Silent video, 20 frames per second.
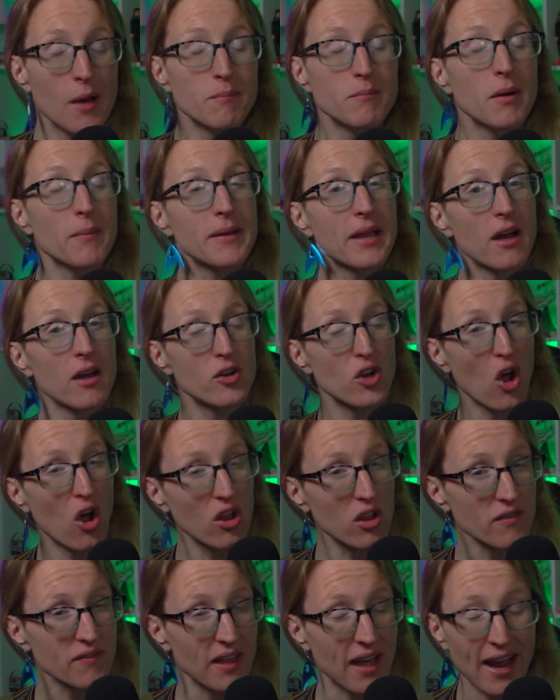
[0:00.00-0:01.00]
But beyond
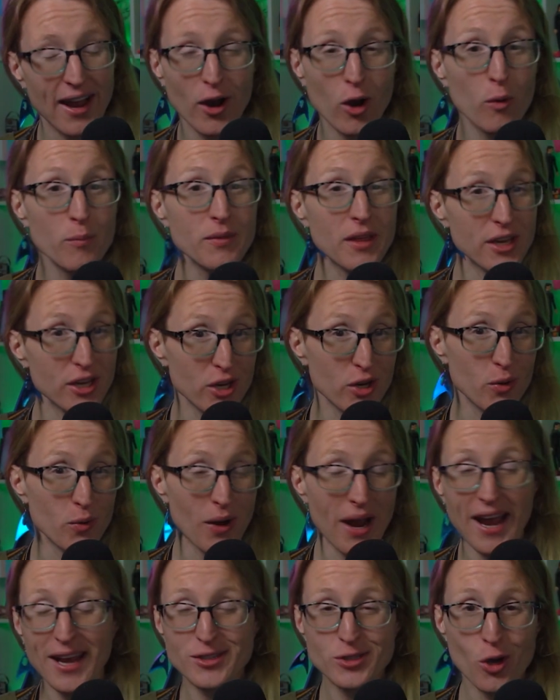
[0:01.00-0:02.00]
all of that, I hope that you,
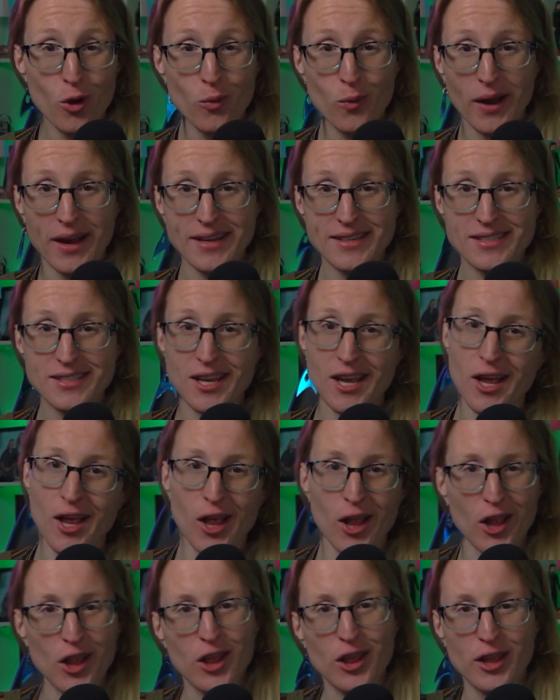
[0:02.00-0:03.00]
as always,
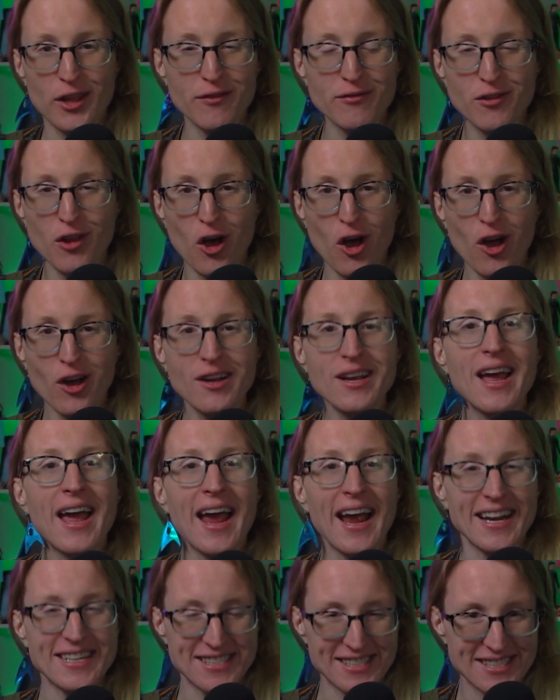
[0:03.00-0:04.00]
live long
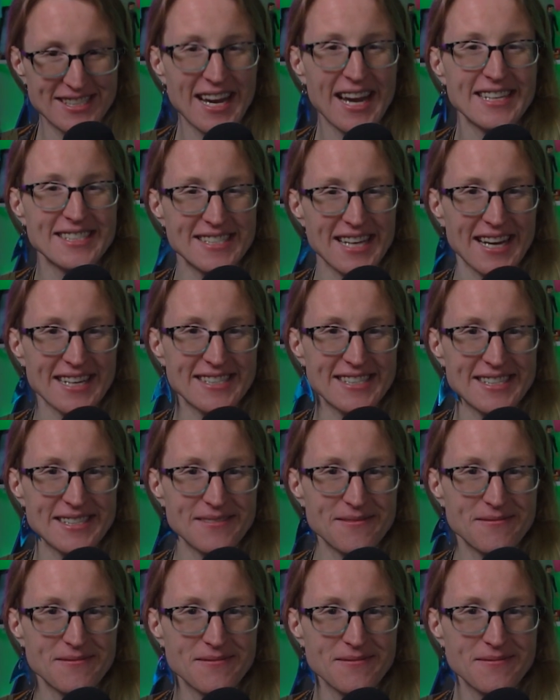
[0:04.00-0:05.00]
and stay sexy.